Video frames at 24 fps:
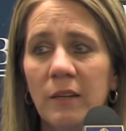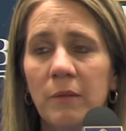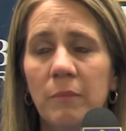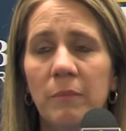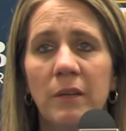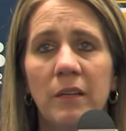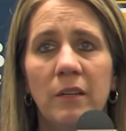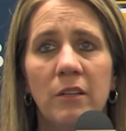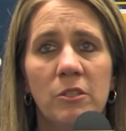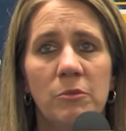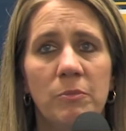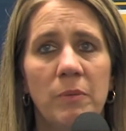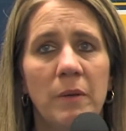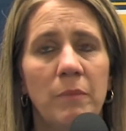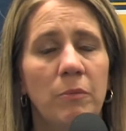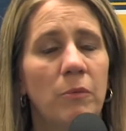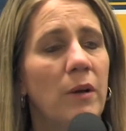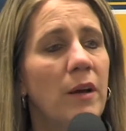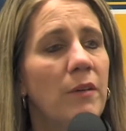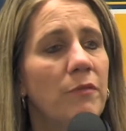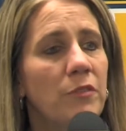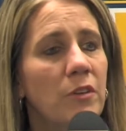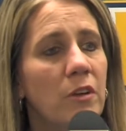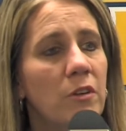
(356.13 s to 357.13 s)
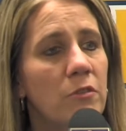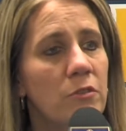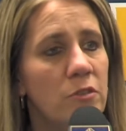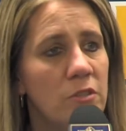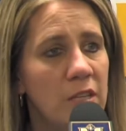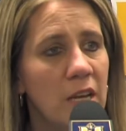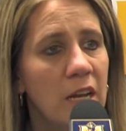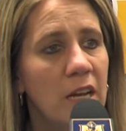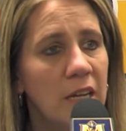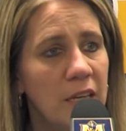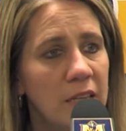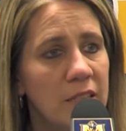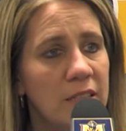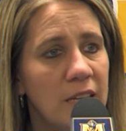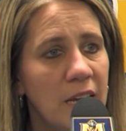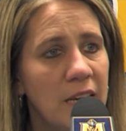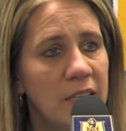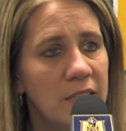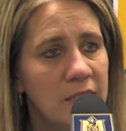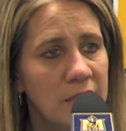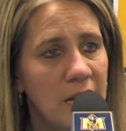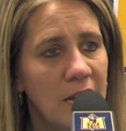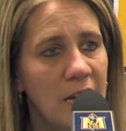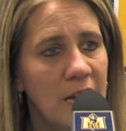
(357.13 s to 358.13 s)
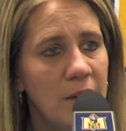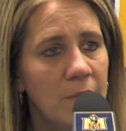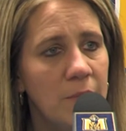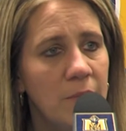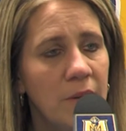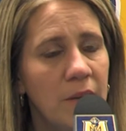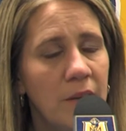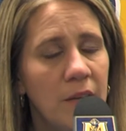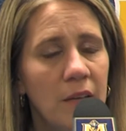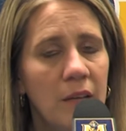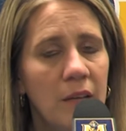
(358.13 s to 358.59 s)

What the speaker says: because people have to understand it takes time.